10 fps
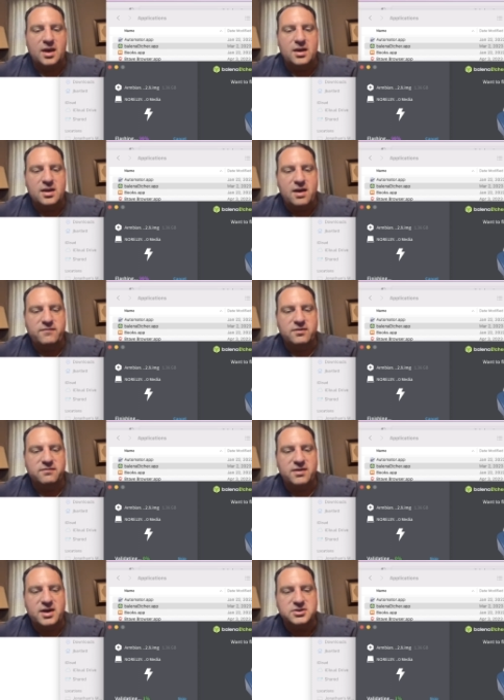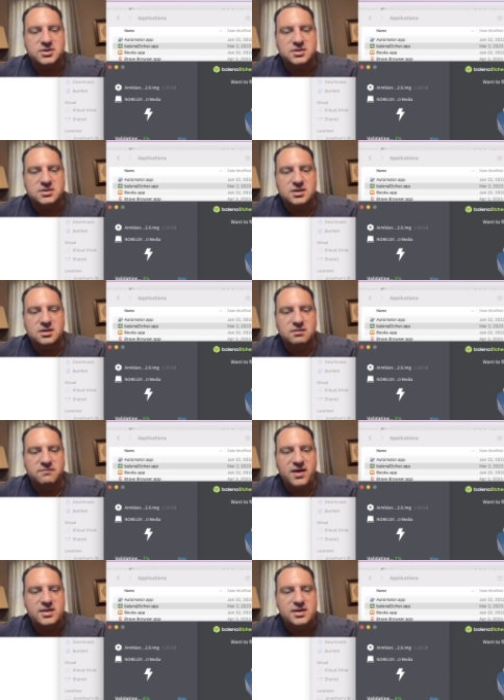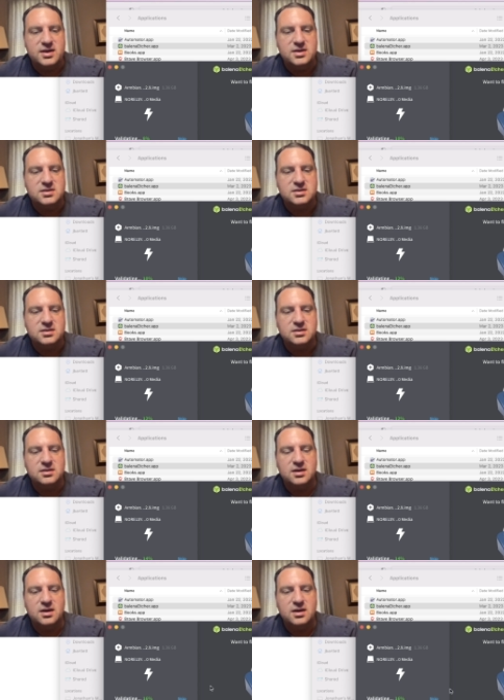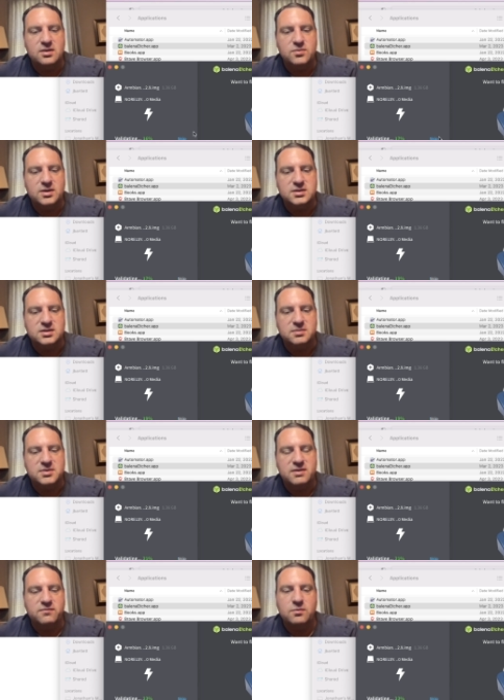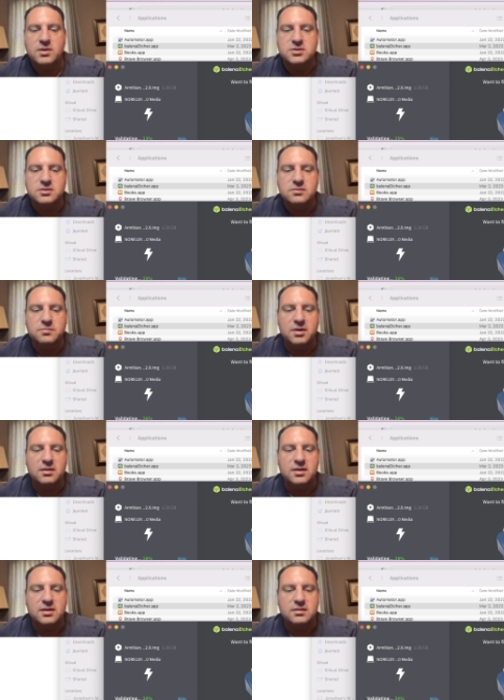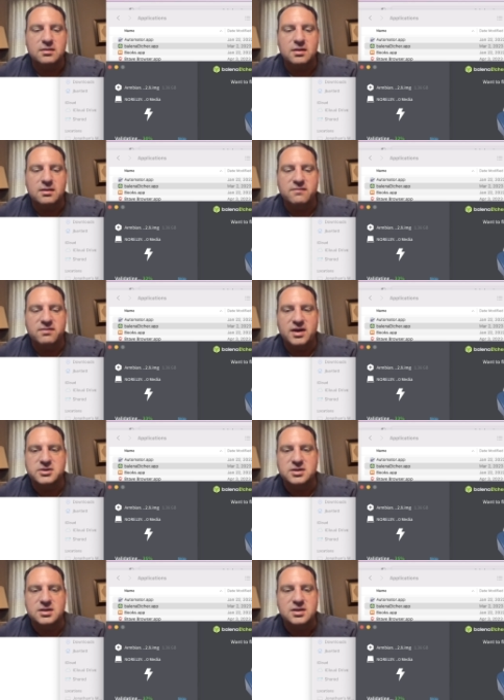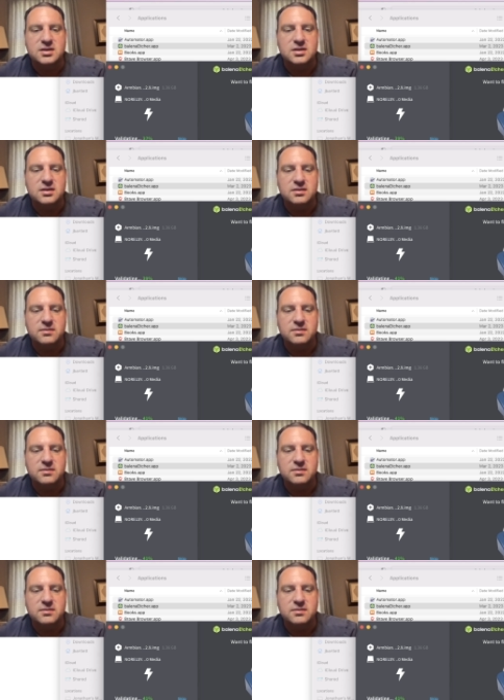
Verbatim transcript: And after it flashes, it'll validate it. And we can skip that if we want to, but I'll let it uh, flash to the end.